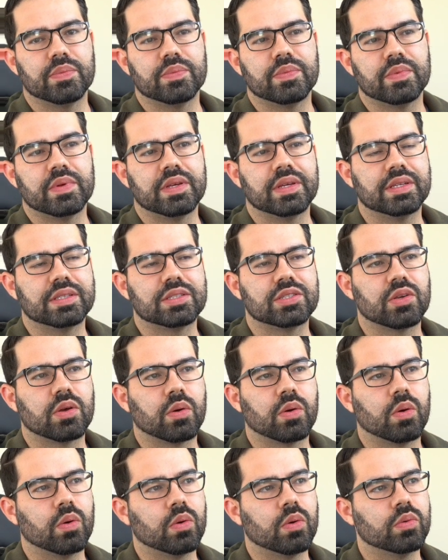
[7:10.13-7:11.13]
it's
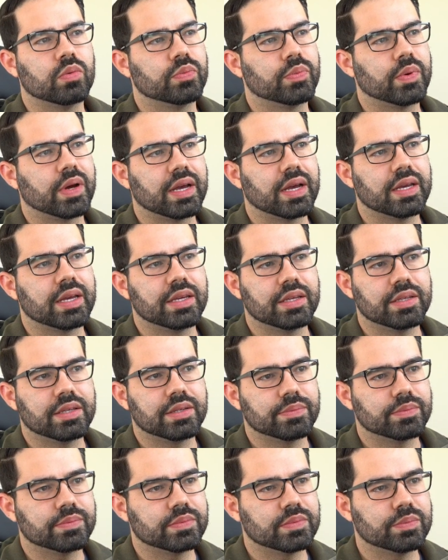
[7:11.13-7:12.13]
owned
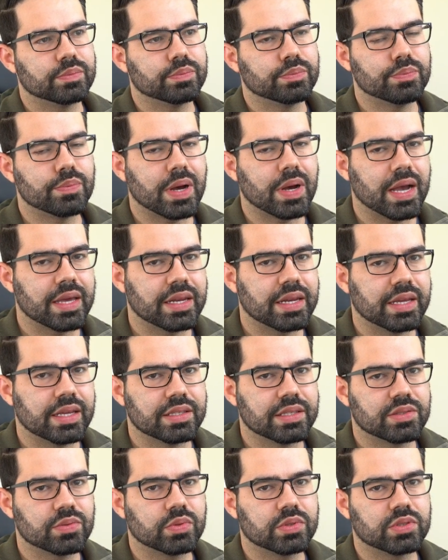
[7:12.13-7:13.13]
by
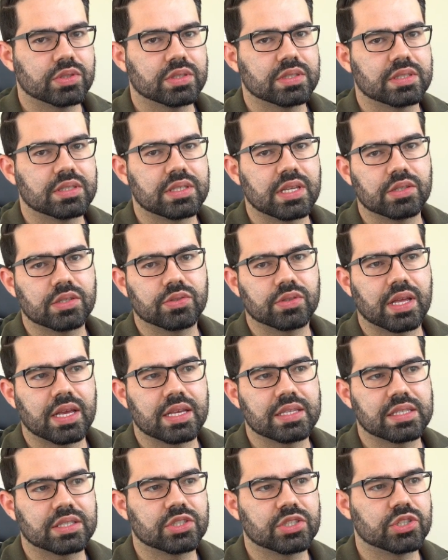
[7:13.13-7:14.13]
Binance, which is a centralized
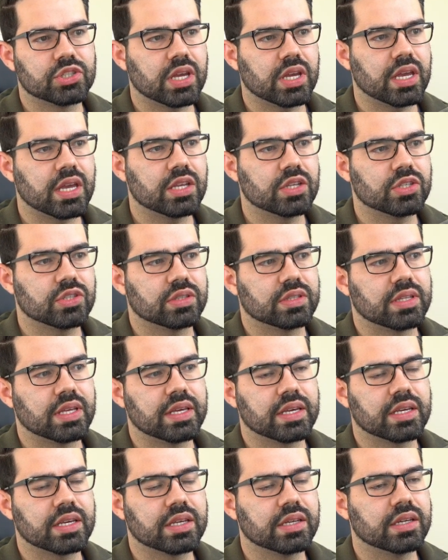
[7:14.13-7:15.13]
exchange, and they
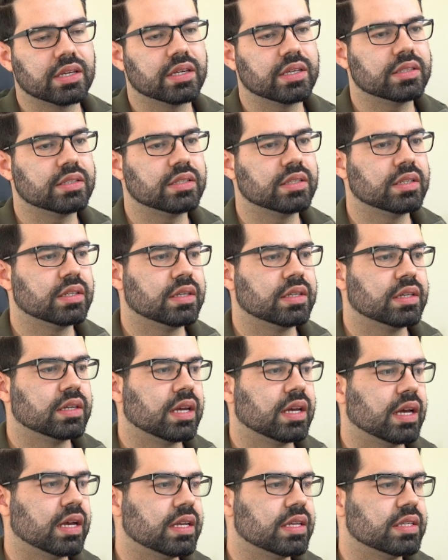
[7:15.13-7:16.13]
could
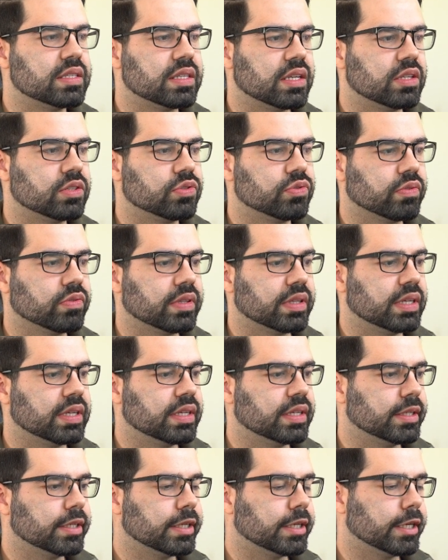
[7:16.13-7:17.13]

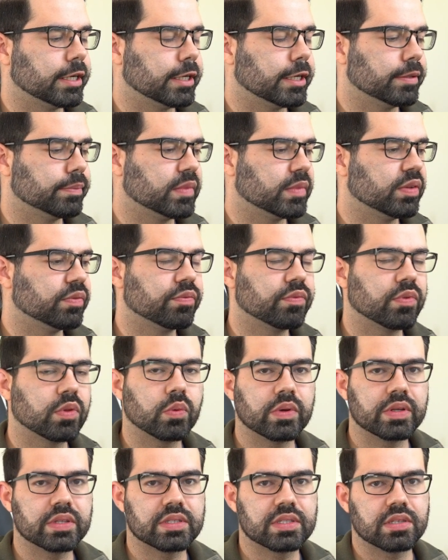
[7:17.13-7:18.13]
essentially
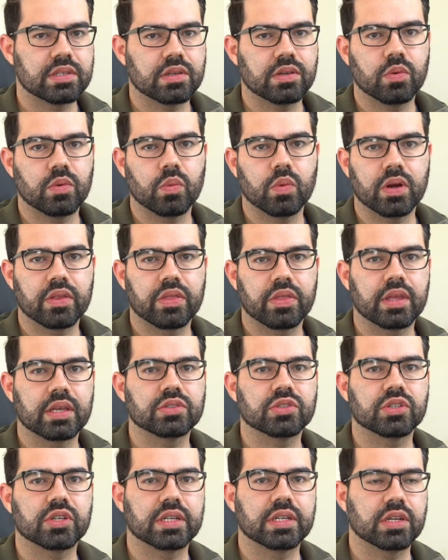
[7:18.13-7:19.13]
influence where things
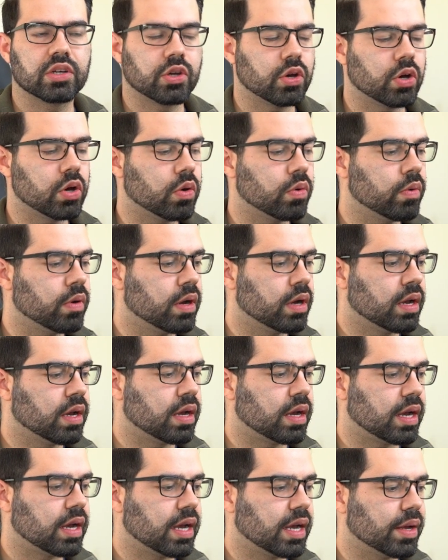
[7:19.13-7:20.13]
are going to go.
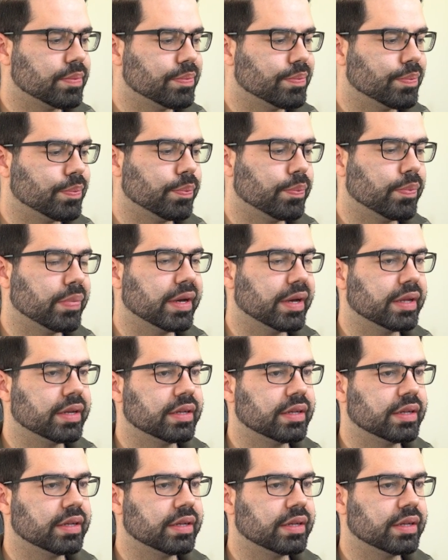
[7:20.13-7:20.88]
But